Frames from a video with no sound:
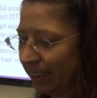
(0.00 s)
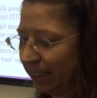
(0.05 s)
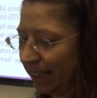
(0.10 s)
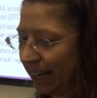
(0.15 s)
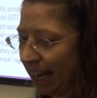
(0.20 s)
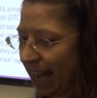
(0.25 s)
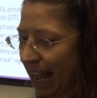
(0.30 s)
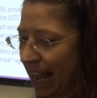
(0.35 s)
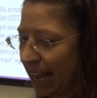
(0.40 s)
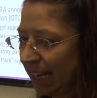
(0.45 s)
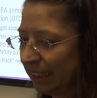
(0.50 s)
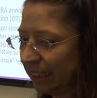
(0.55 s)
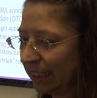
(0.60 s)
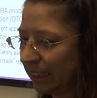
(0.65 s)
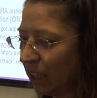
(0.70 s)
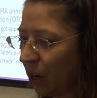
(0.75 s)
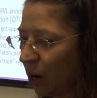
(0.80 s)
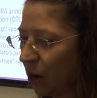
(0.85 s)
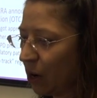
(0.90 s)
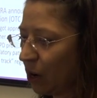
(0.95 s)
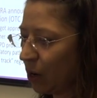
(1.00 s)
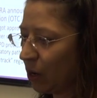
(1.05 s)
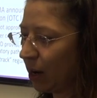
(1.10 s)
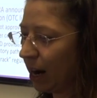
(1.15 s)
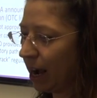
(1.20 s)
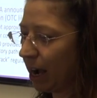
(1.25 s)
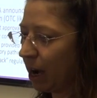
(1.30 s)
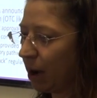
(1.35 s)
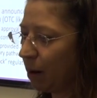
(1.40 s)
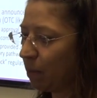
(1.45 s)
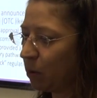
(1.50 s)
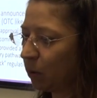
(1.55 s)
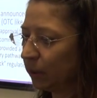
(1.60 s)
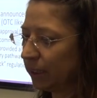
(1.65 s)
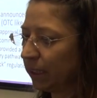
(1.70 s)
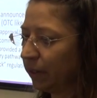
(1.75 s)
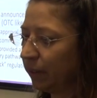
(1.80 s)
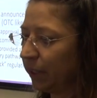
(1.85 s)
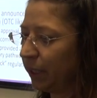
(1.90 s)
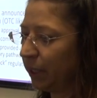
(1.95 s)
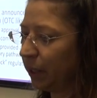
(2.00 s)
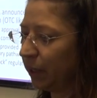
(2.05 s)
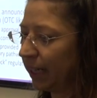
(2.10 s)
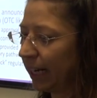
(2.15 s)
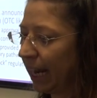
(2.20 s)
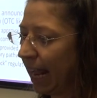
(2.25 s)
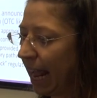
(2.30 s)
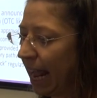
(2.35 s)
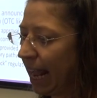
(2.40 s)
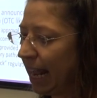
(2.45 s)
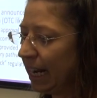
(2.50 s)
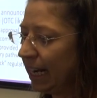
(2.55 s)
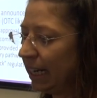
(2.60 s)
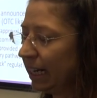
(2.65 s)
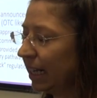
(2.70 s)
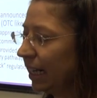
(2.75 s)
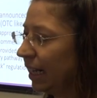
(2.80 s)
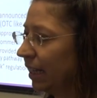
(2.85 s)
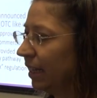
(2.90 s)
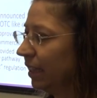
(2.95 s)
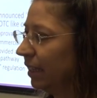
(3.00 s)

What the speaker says: Okay, so also in the UK,